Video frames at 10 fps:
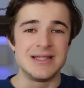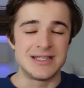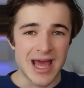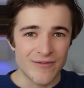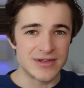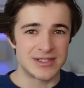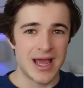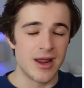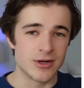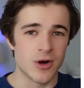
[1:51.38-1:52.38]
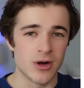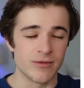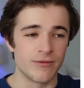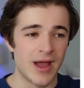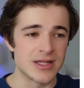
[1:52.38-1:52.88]
devastating turn of
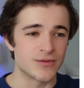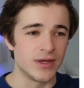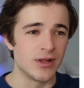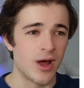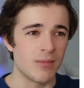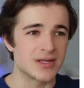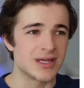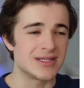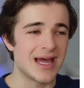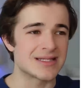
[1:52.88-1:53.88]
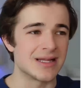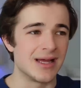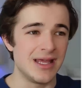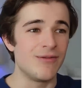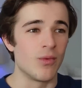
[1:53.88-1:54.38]
events for Elon Musk and Tesla.
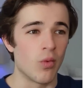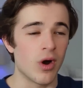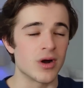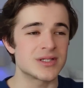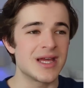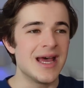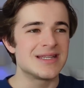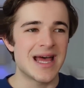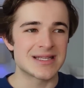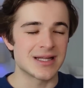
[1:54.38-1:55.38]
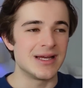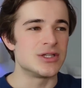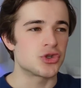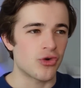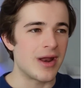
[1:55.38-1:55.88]
Even worse, Tesla
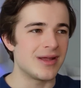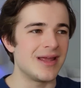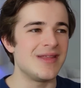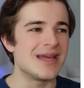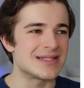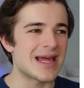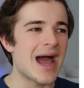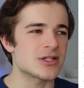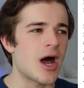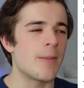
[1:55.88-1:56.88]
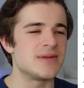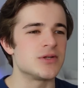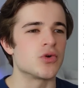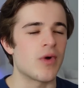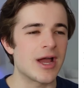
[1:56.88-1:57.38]
is trending in the exact opposite
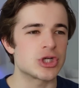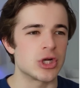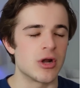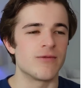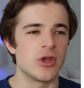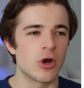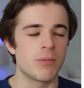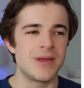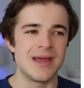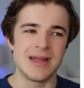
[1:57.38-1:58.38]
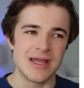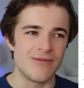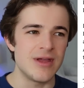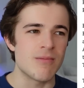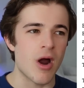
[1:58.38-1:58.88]
direction of the European
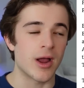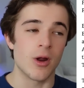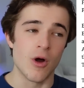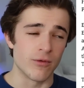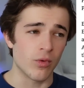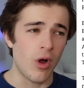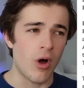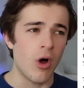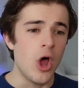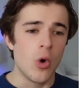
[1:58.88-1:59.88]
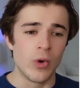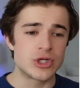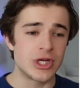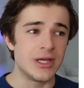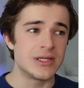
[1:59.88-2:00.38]
EV market overall,
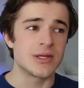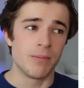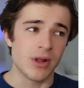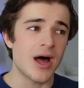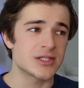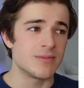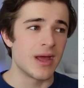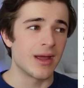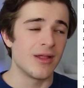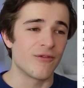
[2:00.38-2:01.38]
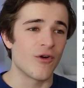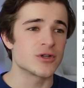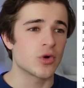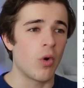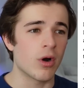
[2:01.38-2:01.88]
which is blossoming. In the
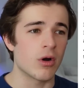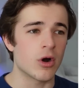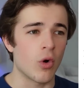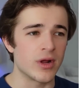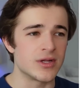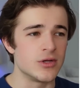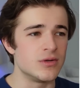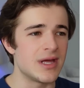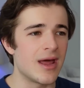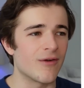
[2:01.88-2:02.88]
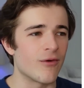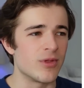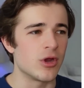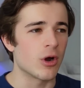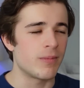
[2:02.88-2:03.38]
first quarter, according to new data from
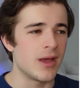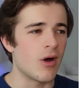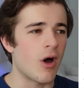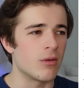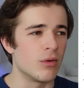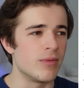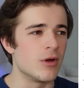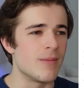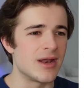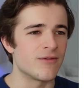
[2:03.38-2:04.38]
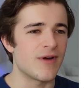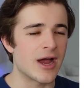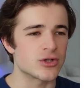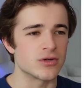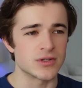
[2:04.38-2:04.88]
the European Automobile Manufacturers